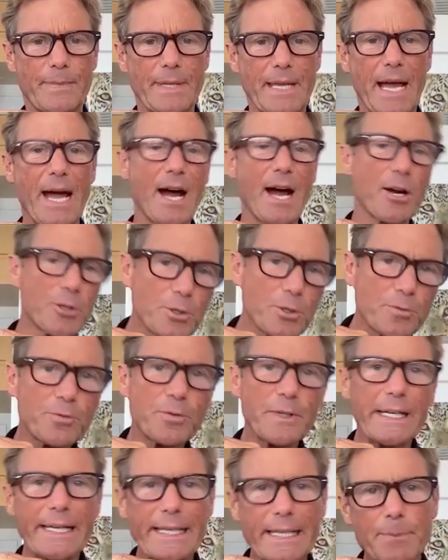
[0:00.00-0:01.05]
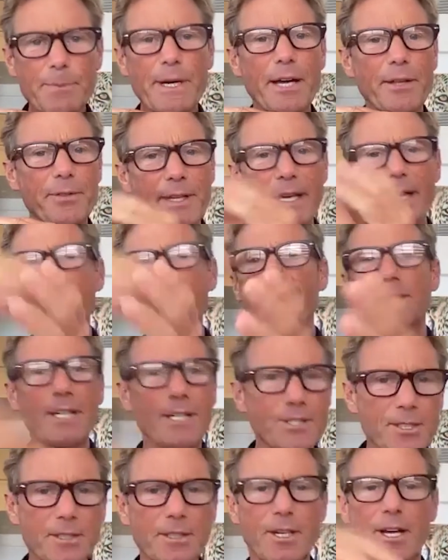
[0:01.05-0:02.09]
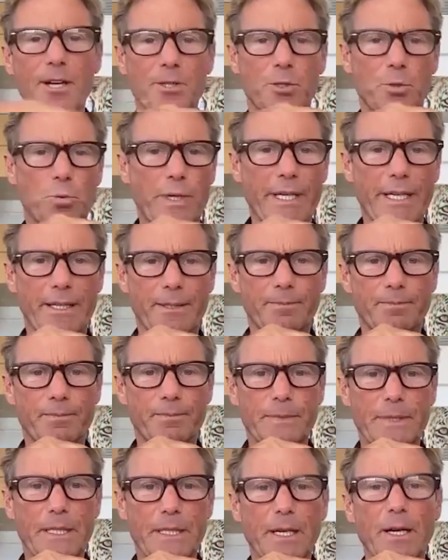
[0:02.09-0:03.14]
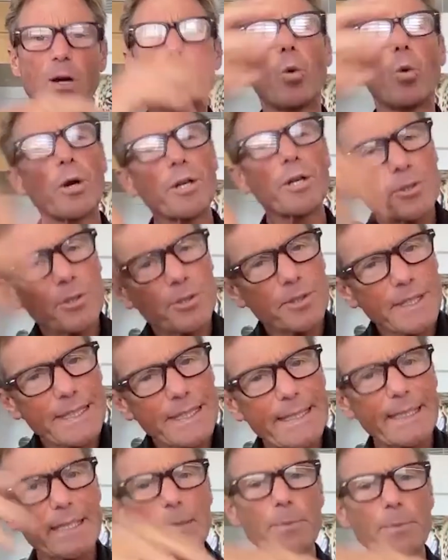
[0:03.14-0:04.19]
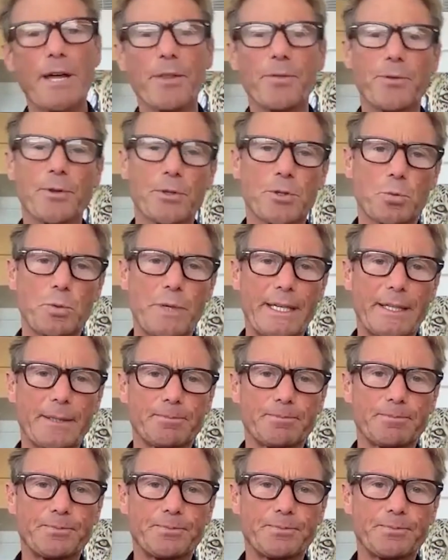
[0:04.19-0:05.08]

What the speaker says: How are you feeling about that session last week? What are you thinking about this week?